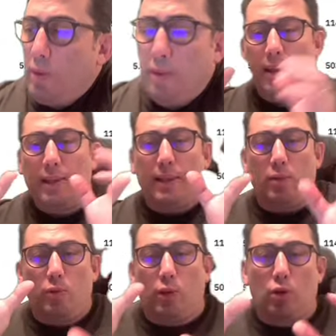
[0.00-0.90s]

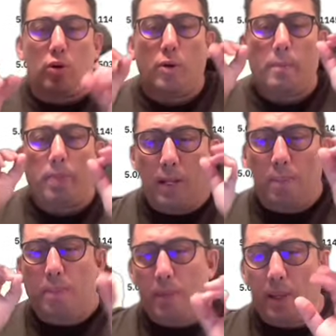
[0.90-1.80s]
we look
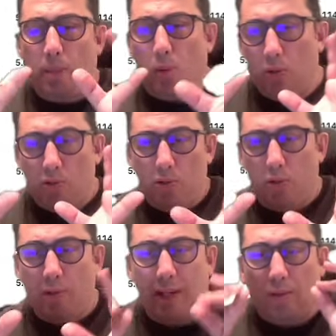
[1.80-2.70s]
many points you know
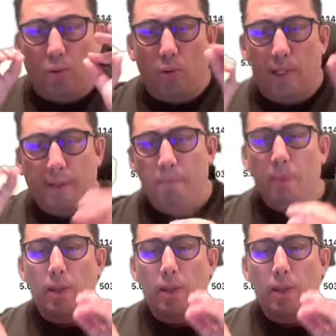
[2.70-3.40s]
not only